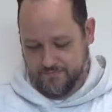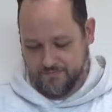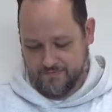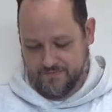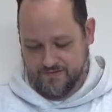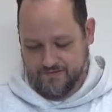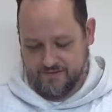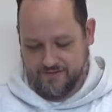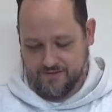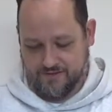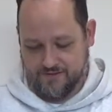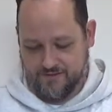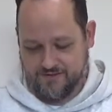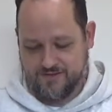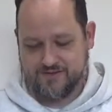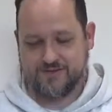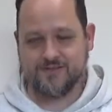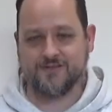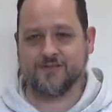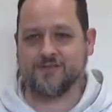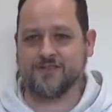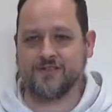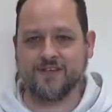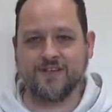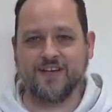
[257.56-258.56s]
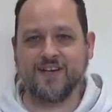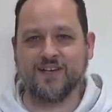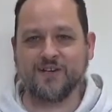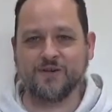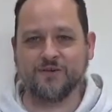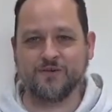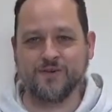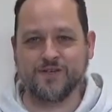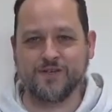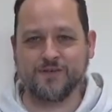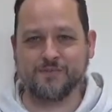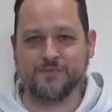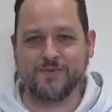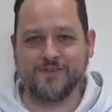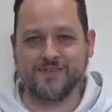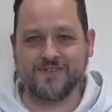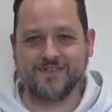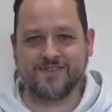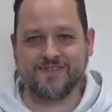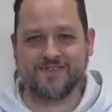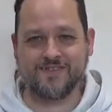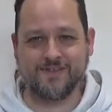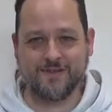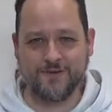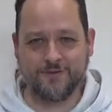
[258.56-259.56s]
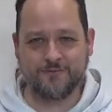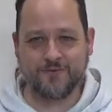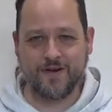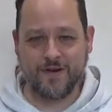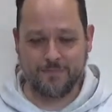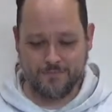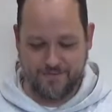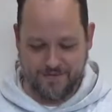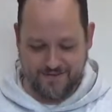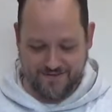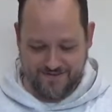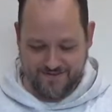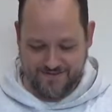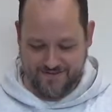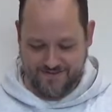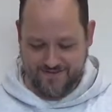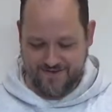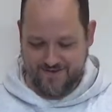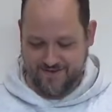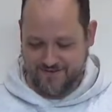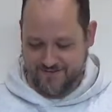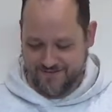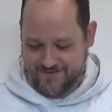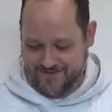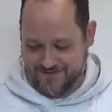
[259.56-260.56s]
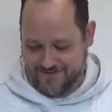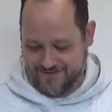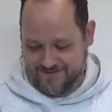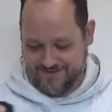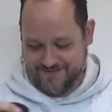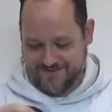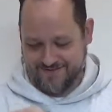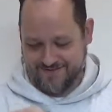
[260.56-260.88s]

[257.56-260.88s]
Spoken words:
Oh, it's just like Christmas, unwrapping socks.